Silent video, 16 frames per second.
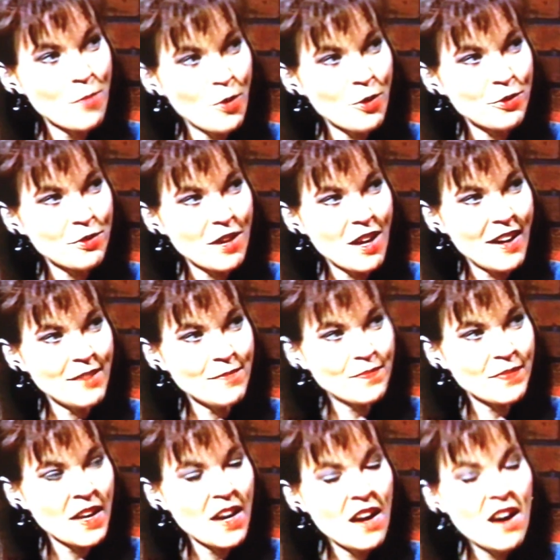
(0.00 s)
Borderline.
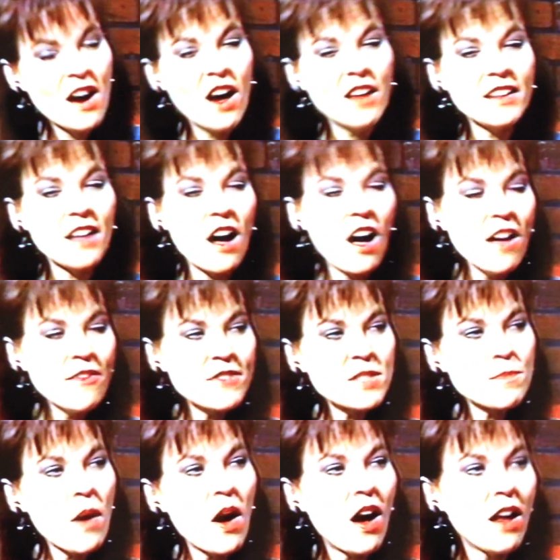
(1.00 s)

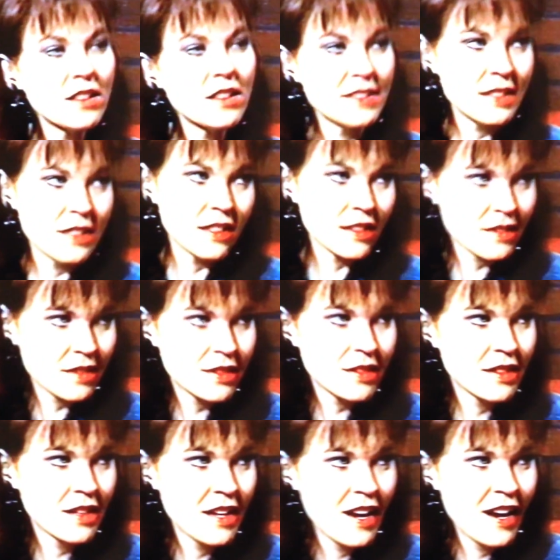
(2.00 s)
Office
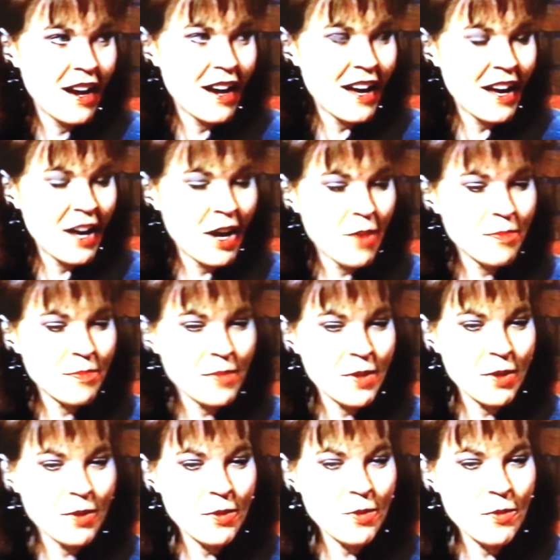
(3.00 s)
politics.
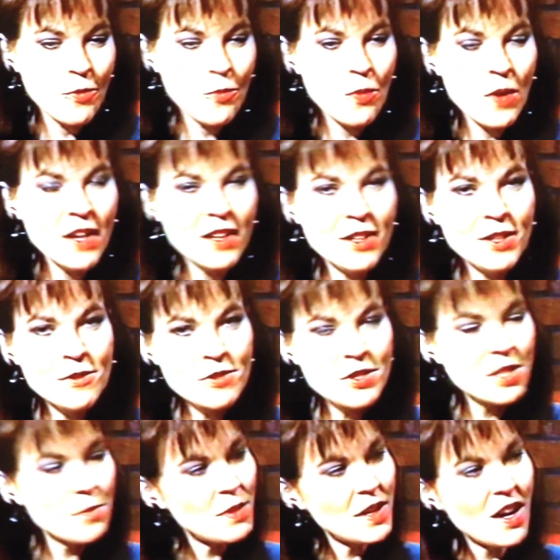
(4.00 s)
What
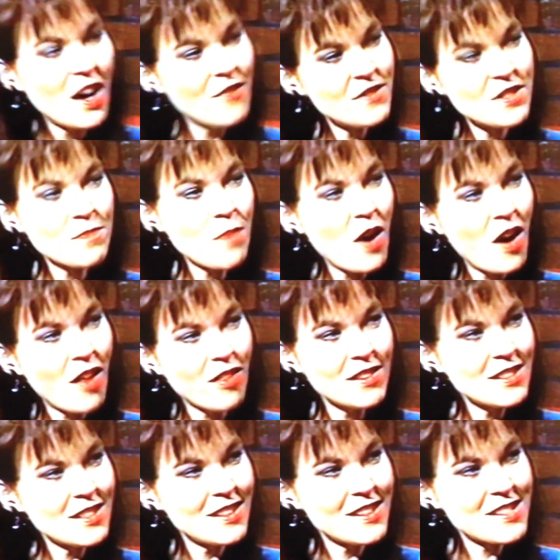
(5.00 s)
used to be office
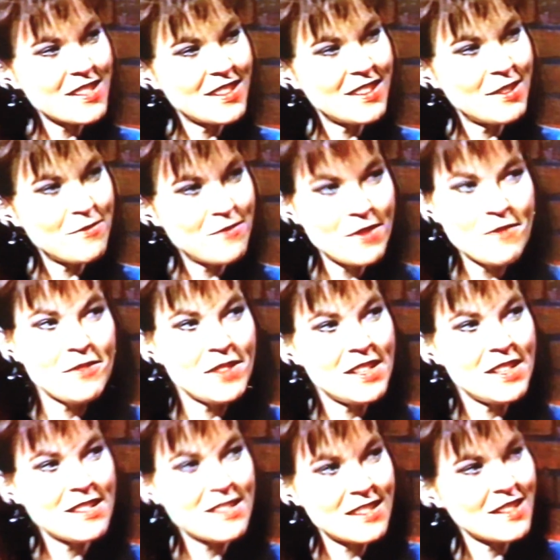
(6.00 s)
politics in the
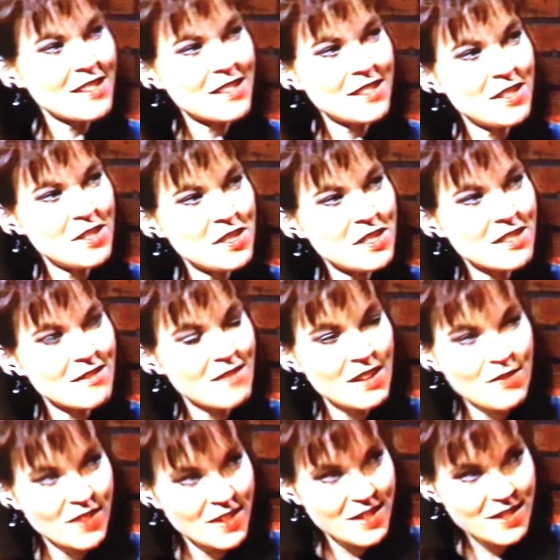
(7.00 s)
50s, 60s,
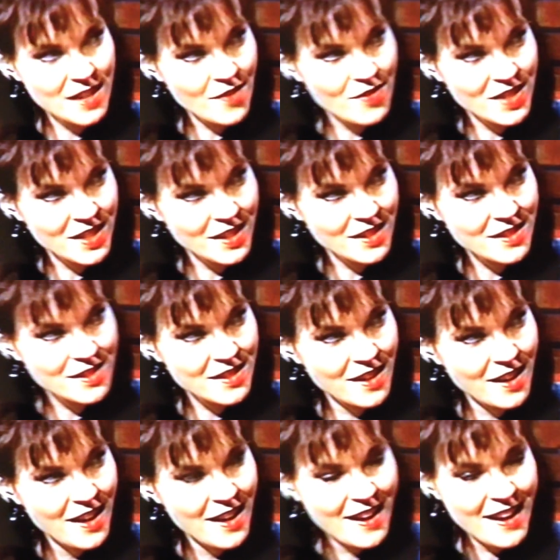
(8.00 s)
even 70s
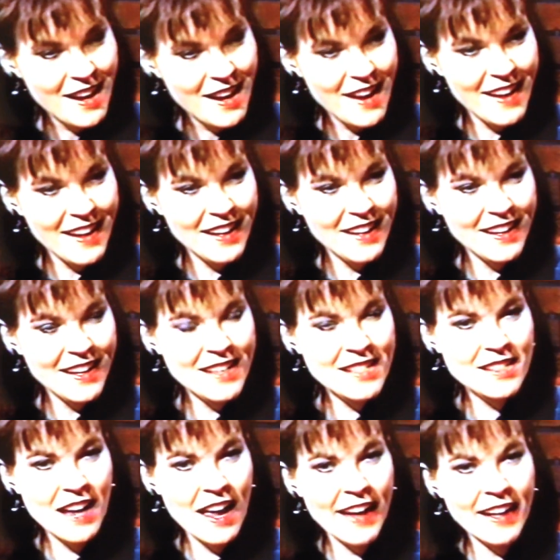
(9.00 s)

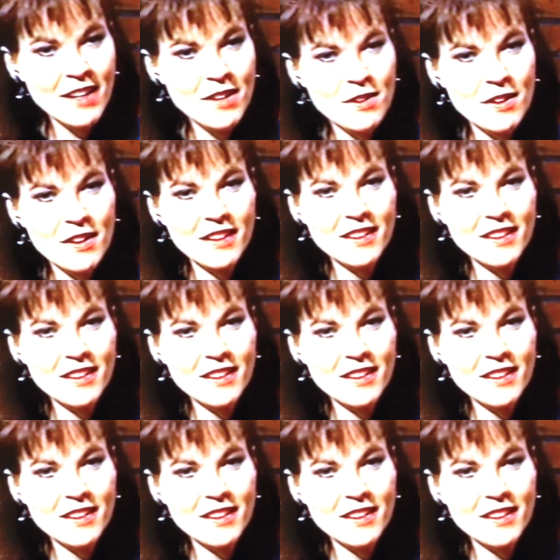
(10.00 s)
is like